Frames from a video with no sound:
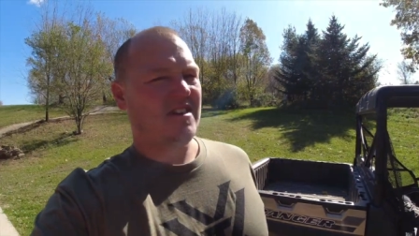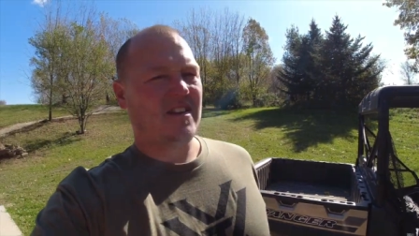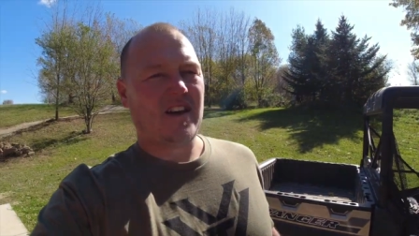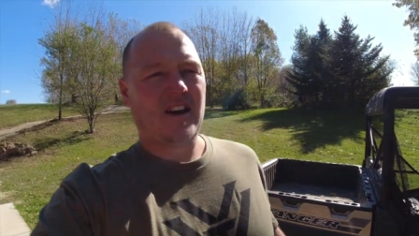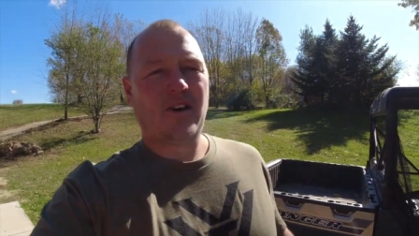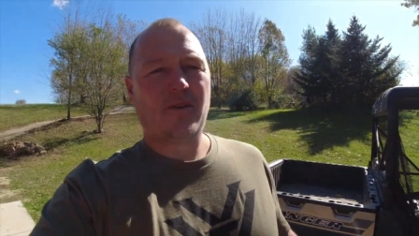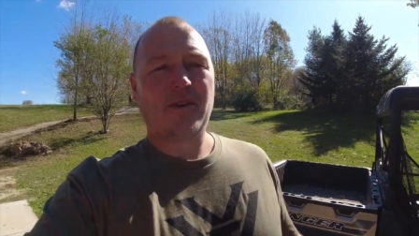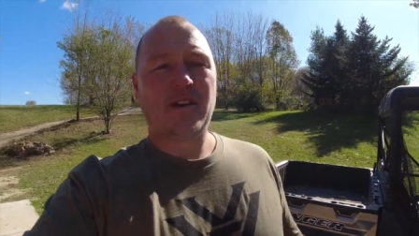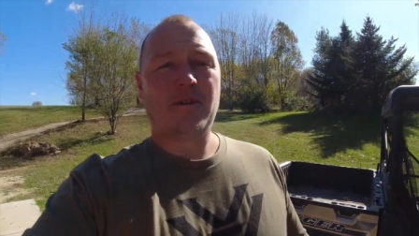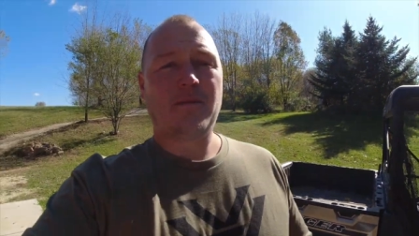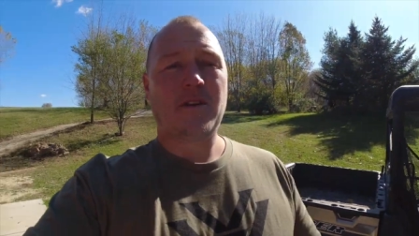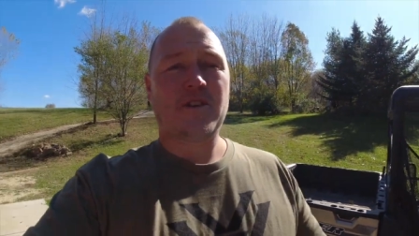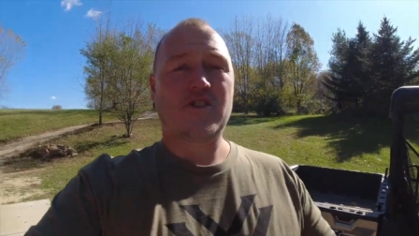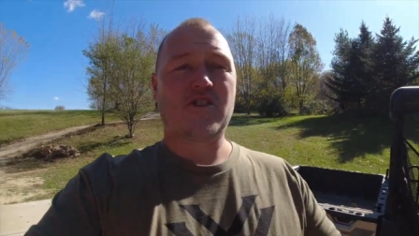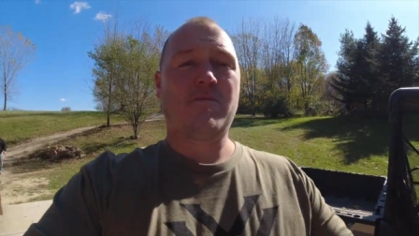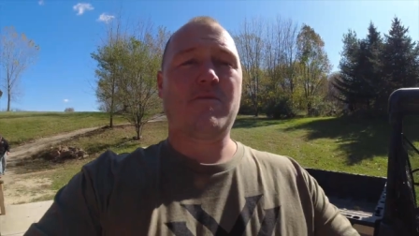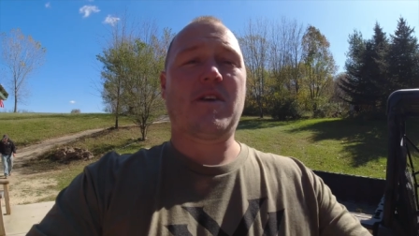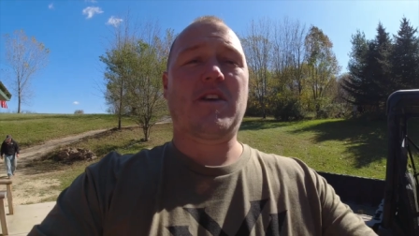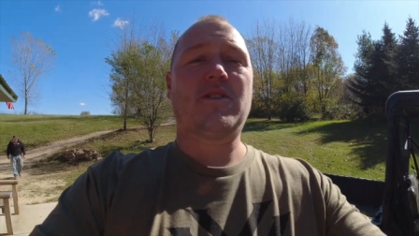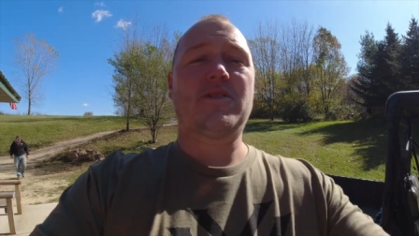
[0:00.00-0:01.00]
Now we gotta make
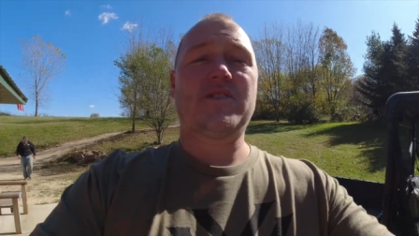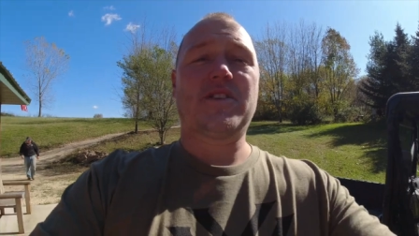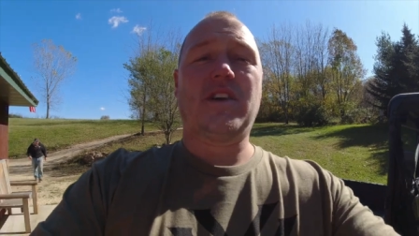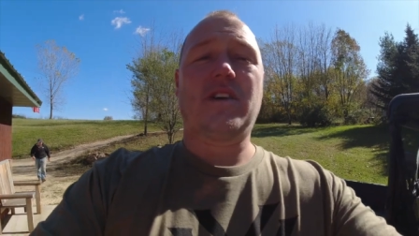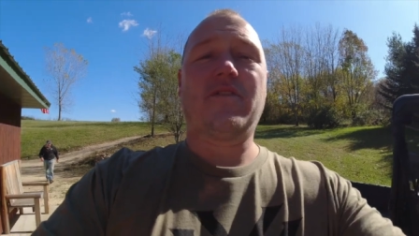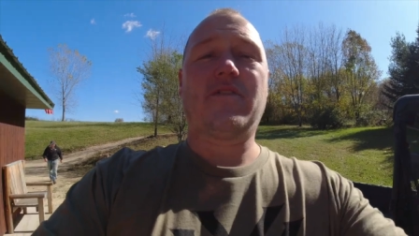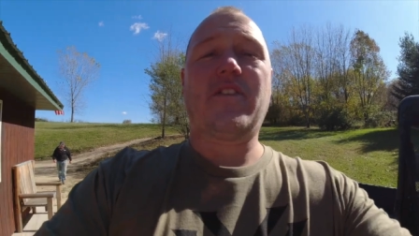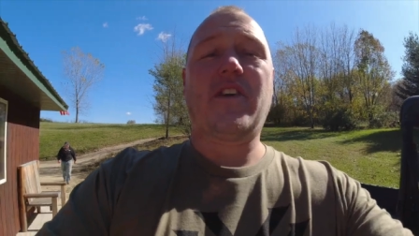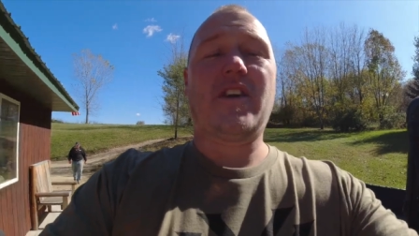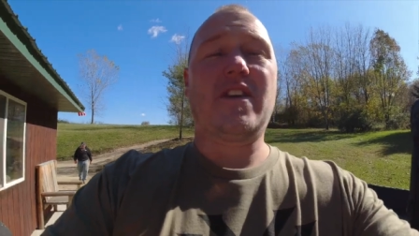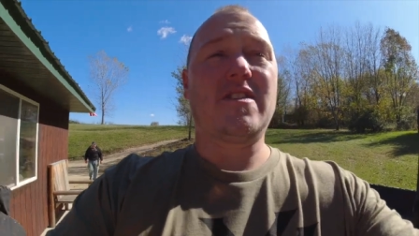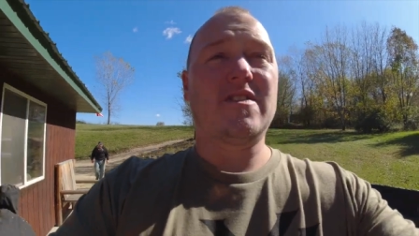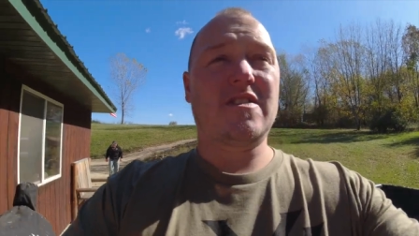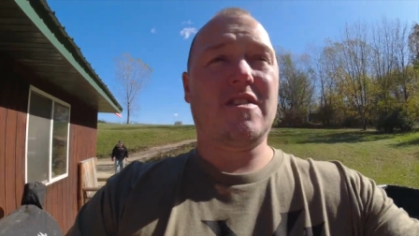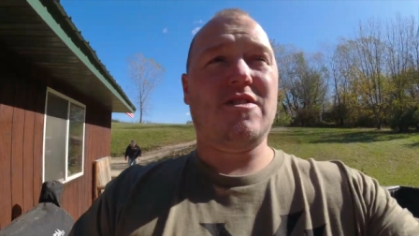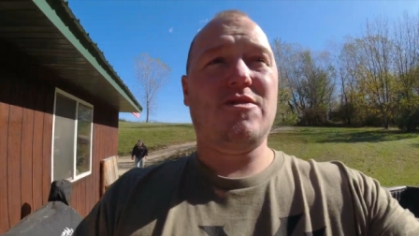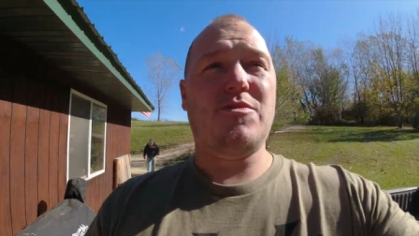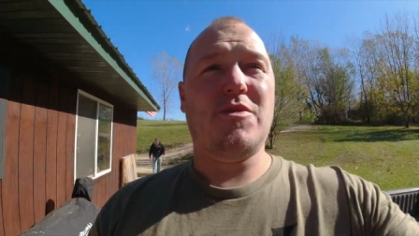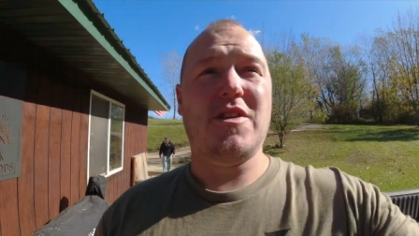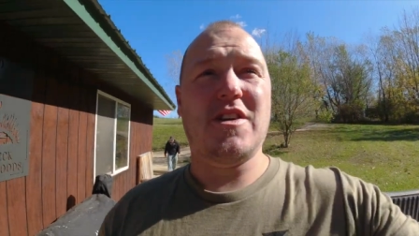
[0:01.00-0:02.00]
sure Mickle's gun fires
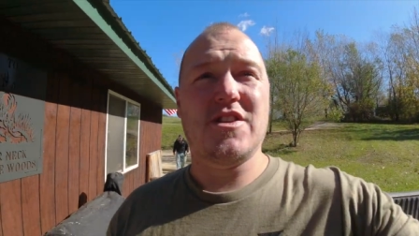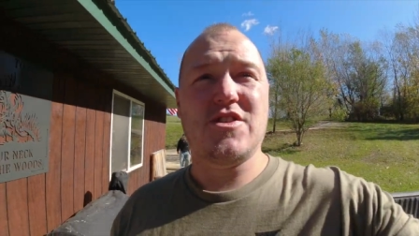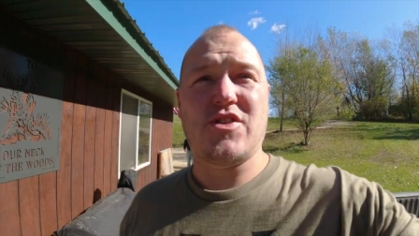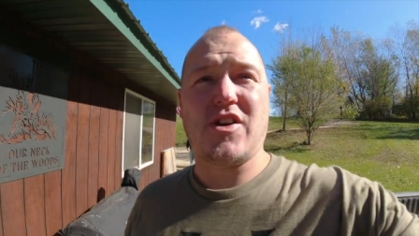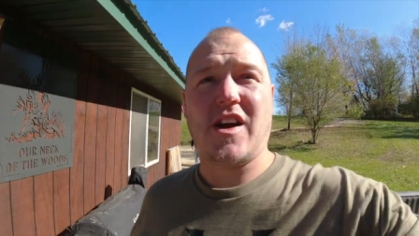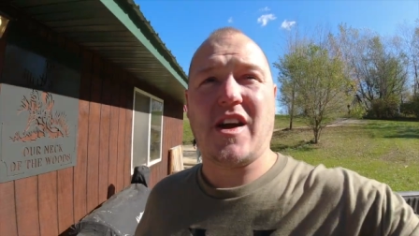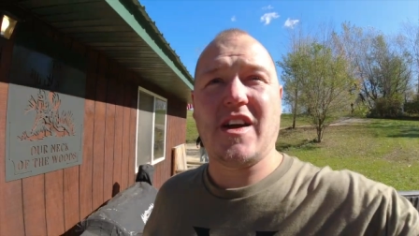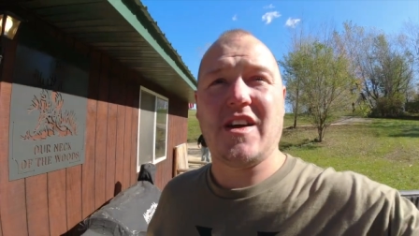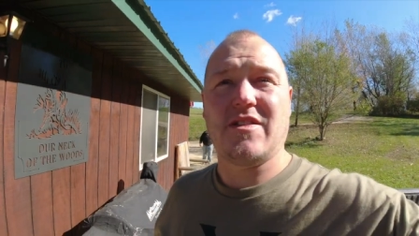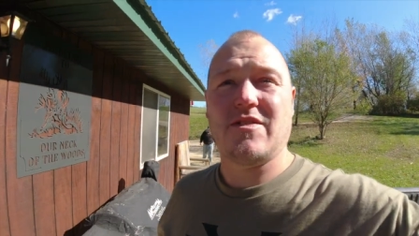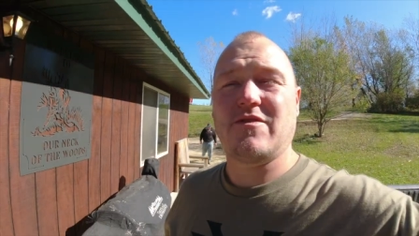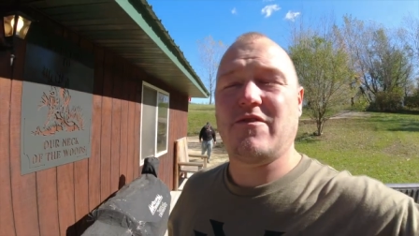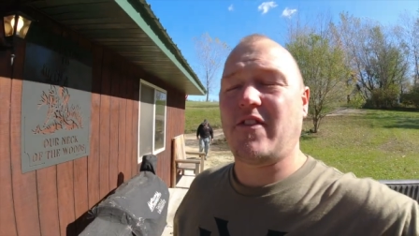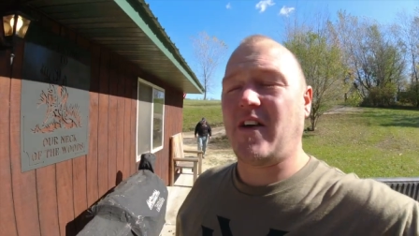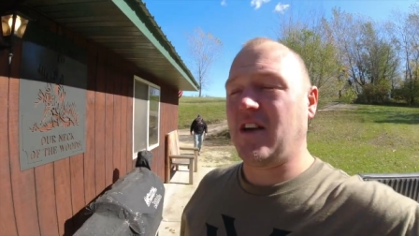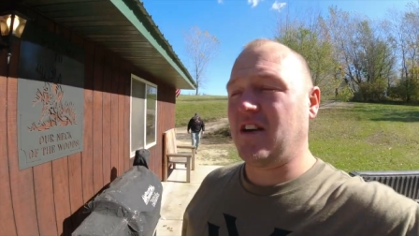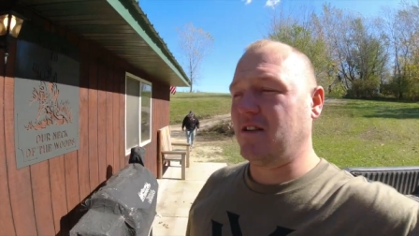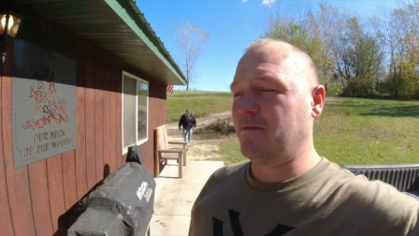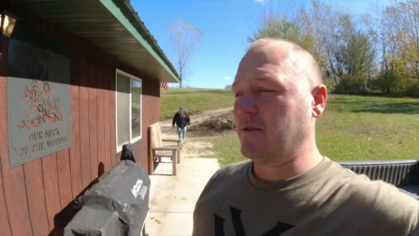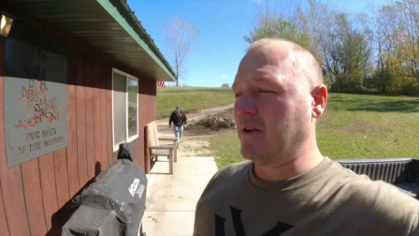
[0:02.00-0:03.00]
because we're gonna try and
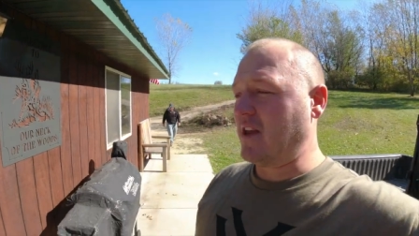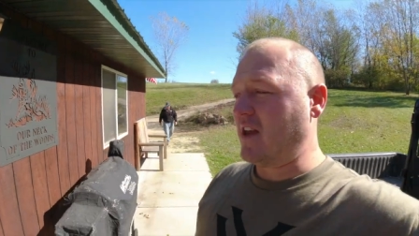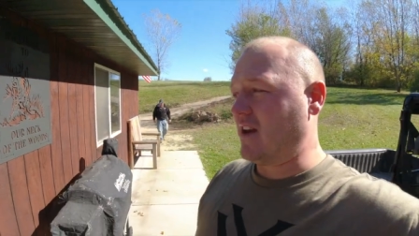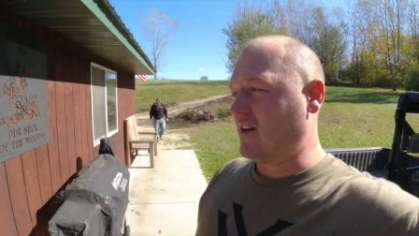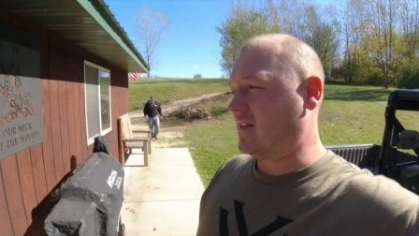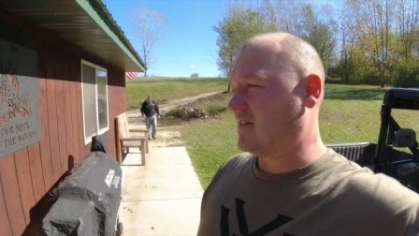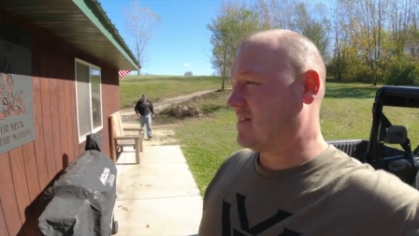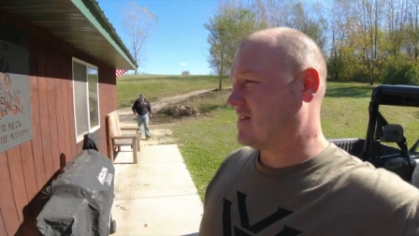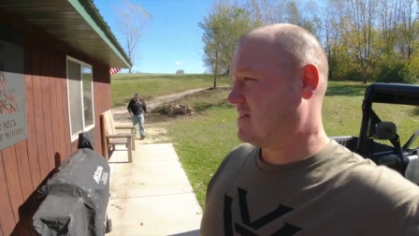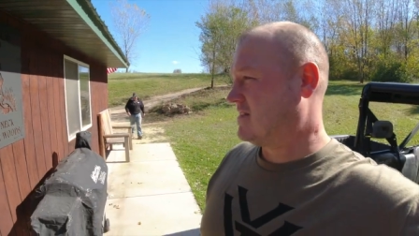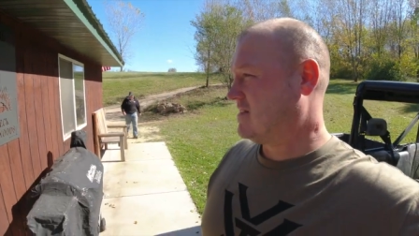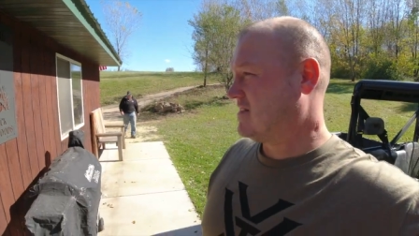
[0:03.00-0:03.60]
find him again.